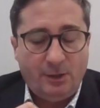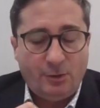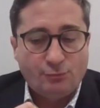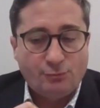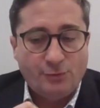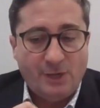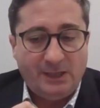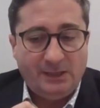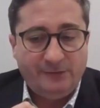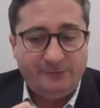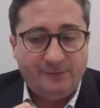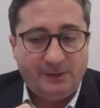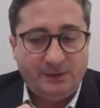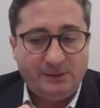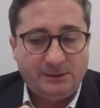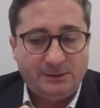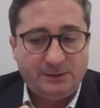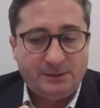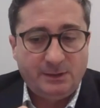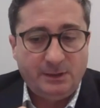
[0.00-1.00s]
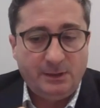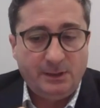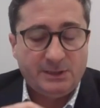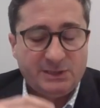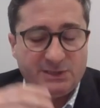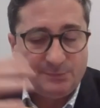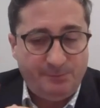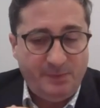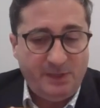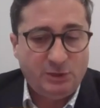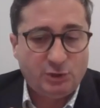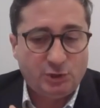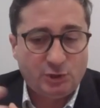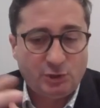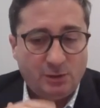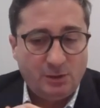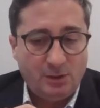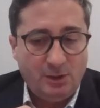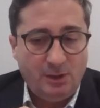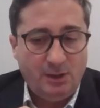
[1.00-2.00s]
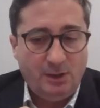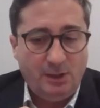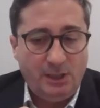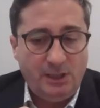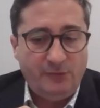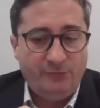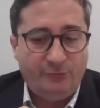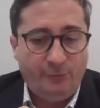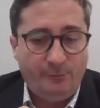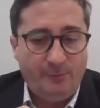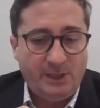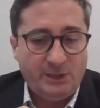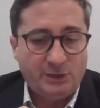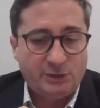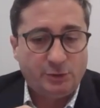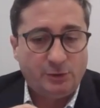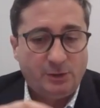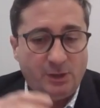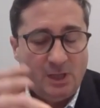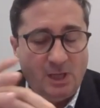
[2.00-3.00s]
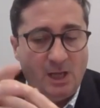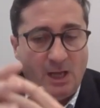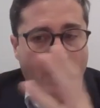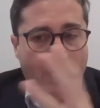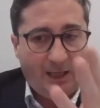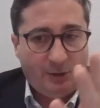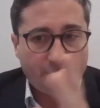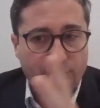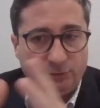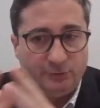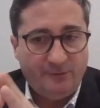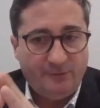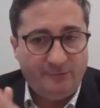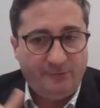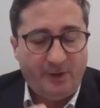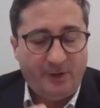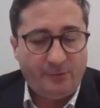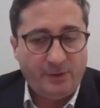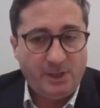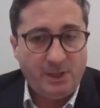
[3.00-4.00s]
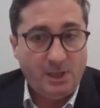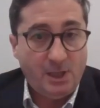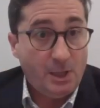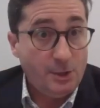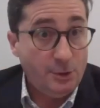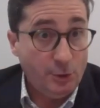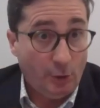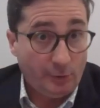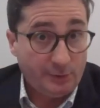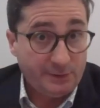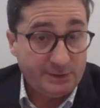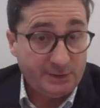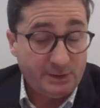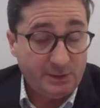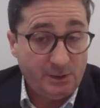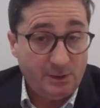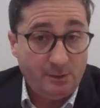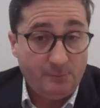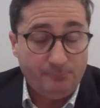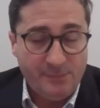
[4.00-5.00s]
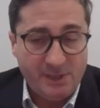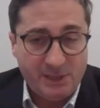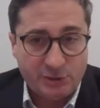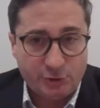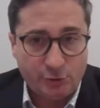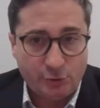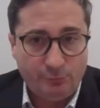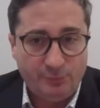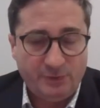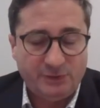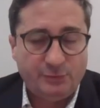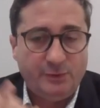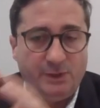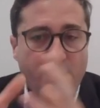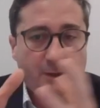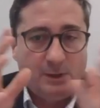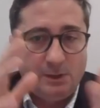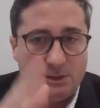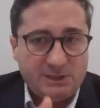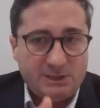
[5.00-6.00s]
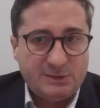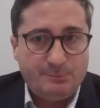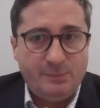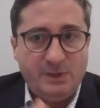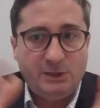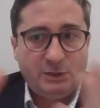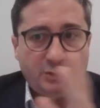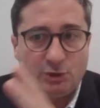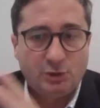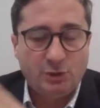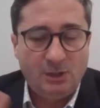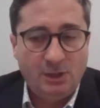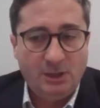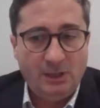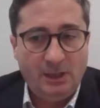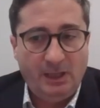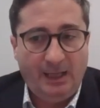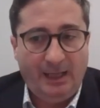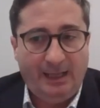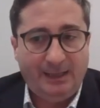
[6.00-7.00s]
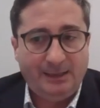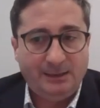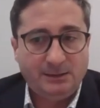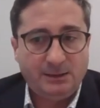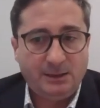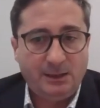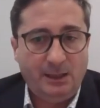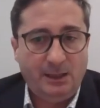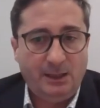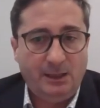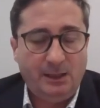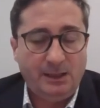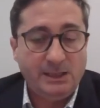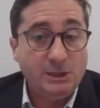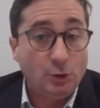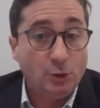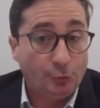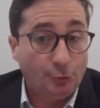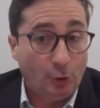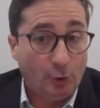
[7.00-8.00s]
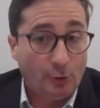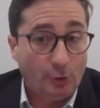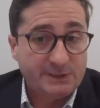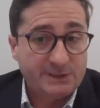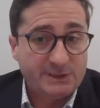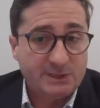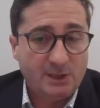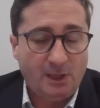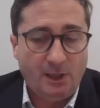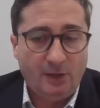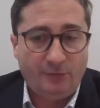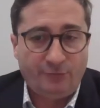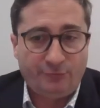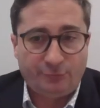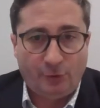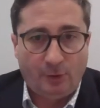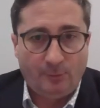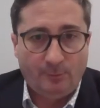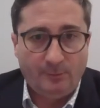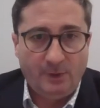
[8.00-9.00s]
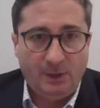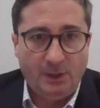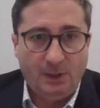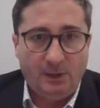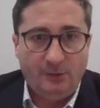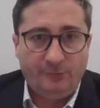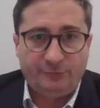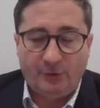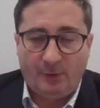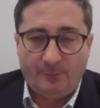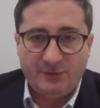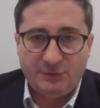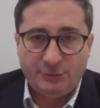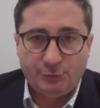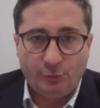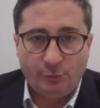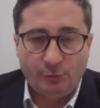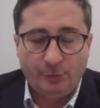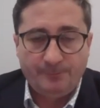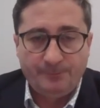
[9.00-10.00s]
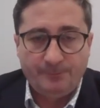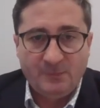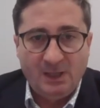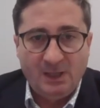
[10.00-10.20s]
relevant speech information out of a very noisy mixture between speech and ego noise from the drone.